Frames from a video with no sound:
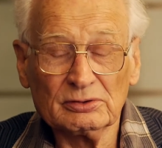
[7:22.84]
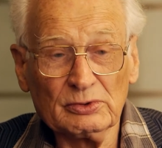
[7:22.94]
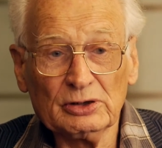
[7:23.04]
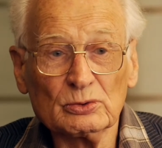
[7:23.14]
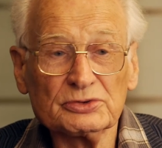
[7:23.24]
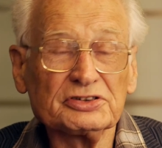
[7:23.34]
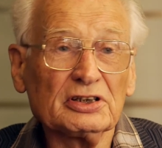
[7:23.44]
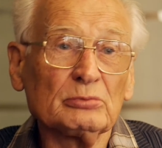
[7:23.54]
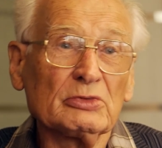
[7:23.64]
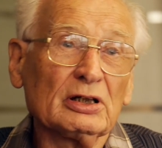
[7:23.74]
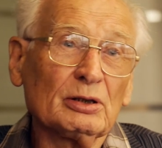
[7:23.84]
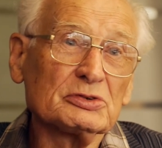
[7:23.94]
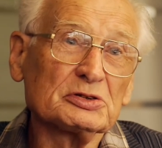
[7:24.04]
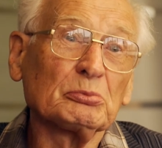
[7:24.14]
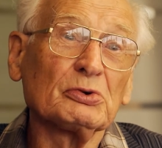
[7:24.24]
records tell me I
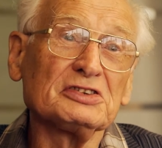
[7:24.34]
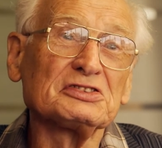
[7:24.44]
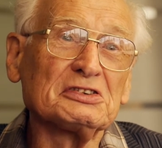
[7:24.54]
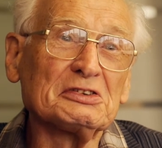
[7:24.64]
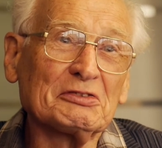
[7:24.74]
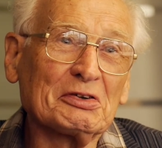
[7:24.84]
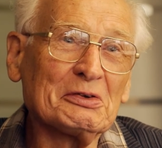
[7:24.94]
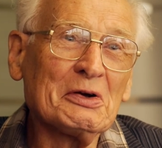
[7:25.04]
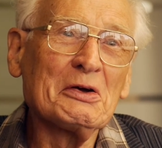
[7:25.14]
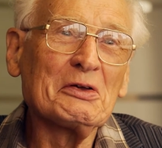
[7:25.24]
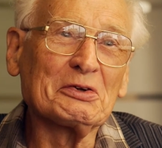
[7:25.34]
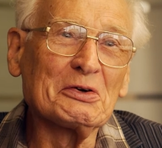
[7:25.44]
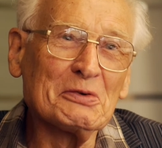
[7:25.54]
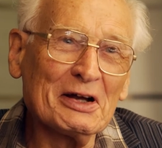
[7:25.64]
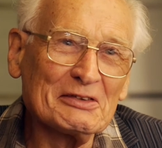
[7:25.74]
was the president
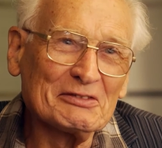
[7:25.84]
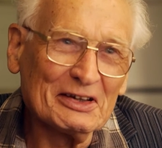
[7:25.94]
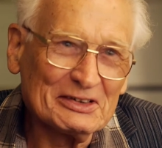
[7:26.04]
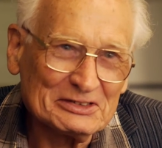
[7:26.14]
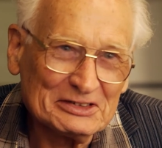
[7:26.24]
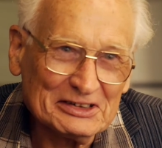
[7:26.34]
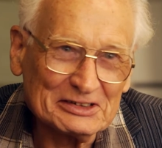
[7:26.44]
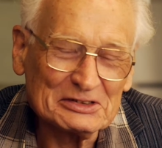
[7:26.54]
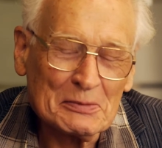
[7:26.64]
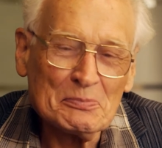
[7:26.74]
through one of those years.